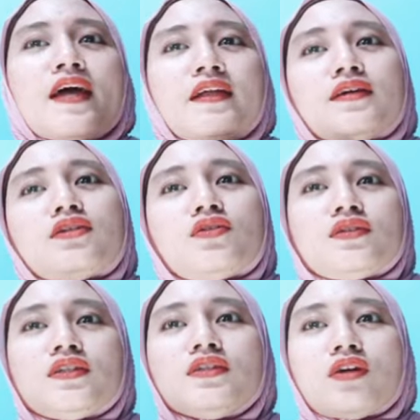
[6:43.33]
The
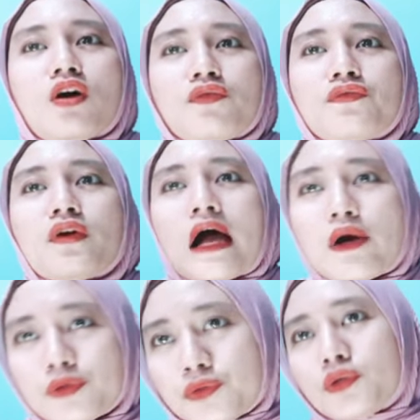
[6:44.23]
sources of
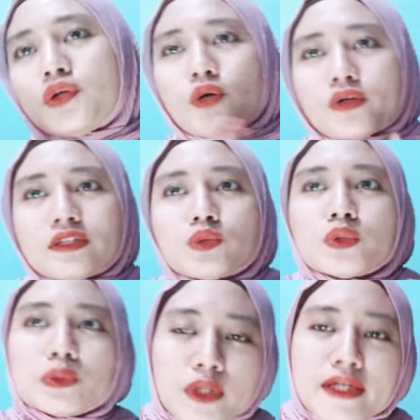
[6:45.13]
outdoor noise
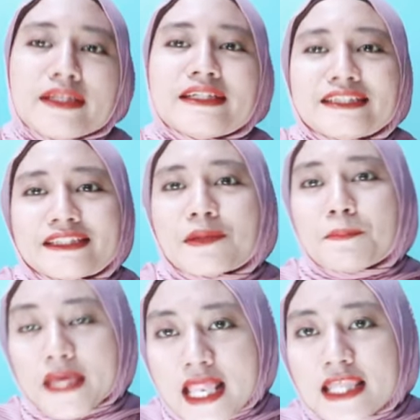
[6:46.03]
worldwide is
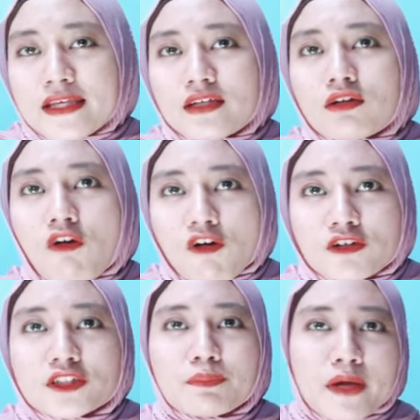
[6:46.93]
mainly
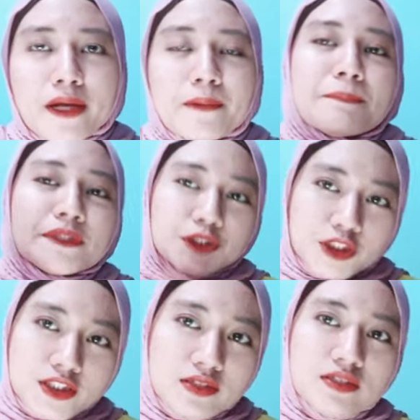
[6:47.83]
caused by
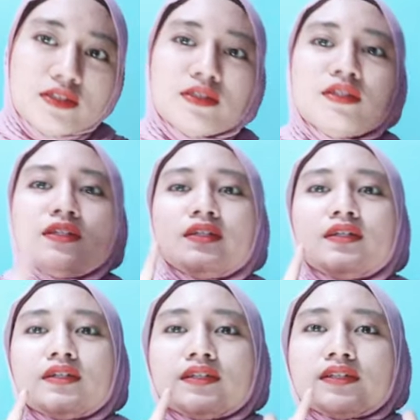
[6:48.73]
machines,
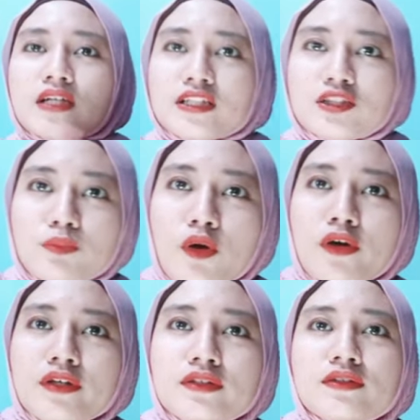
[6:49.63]

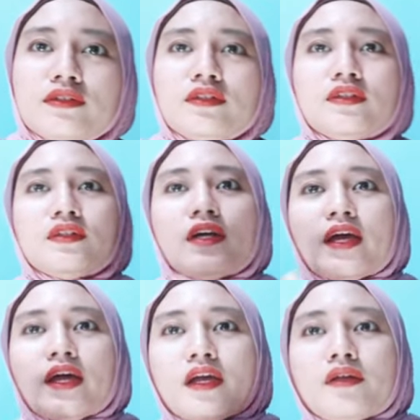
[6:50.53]
transport,
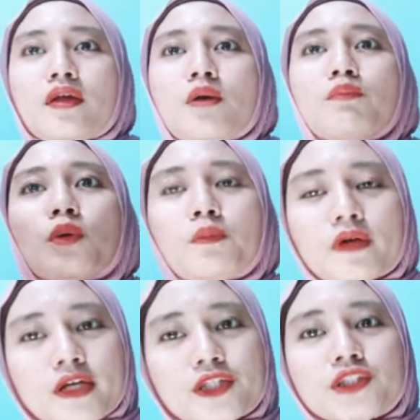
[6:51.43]
and
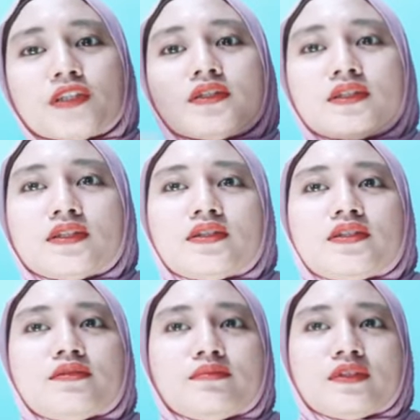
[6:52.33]
propagation
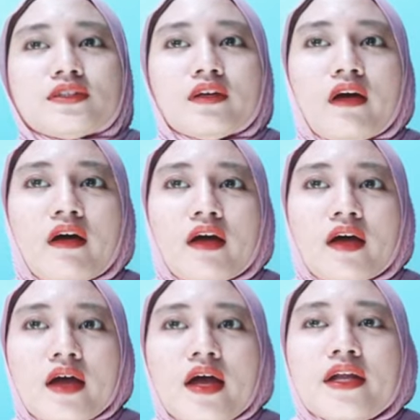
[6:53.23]
systems.
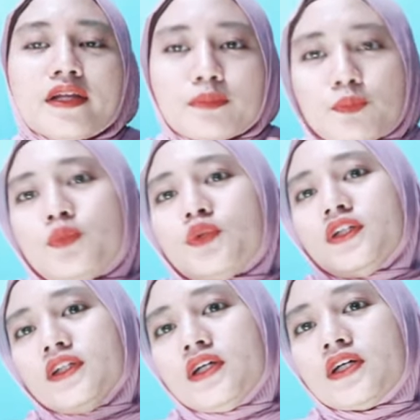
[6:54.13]
The
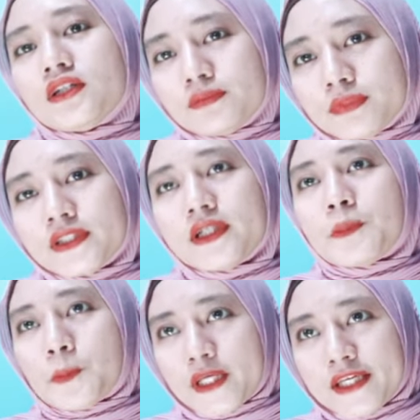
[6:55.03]
poor urban
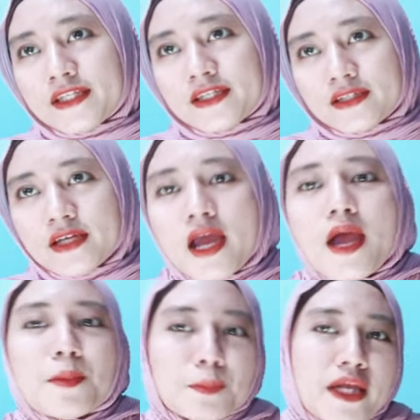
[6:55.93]
planning
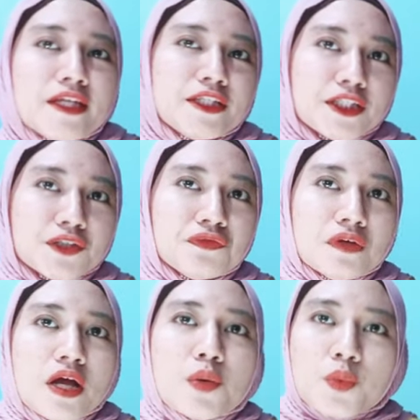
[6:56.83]
may give
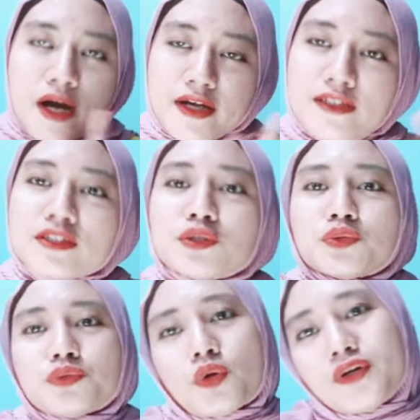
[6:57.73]
rise
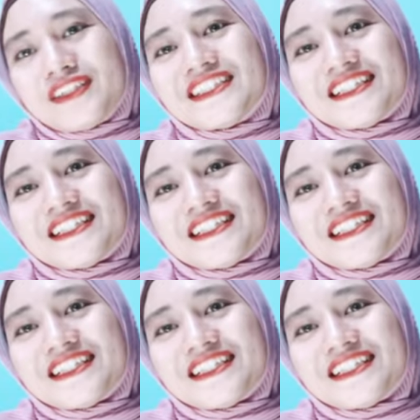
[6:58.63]
to noise